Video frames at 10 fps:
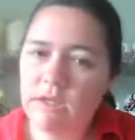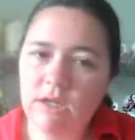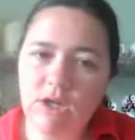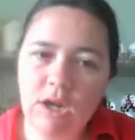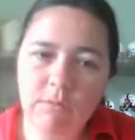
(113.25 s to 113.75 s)
The
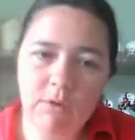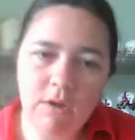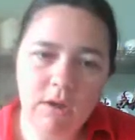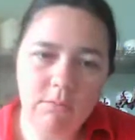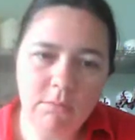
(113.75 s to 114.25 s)

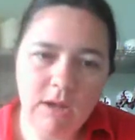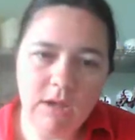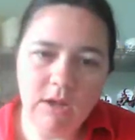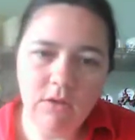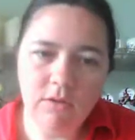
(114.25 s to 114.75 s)
Jamberry mini
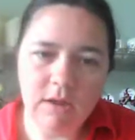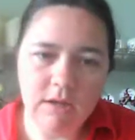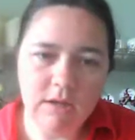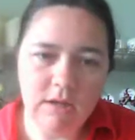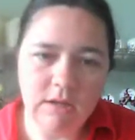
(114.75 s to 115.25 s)
heater that
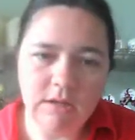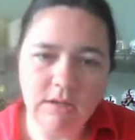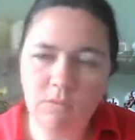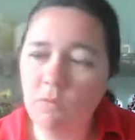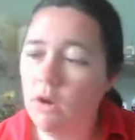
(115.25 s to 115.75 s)
is
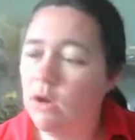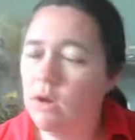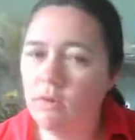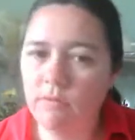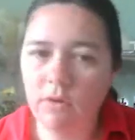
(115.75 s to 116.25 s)

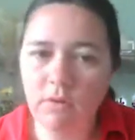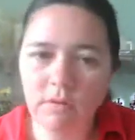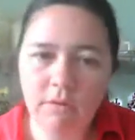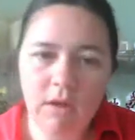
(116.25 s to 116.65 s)
wonderful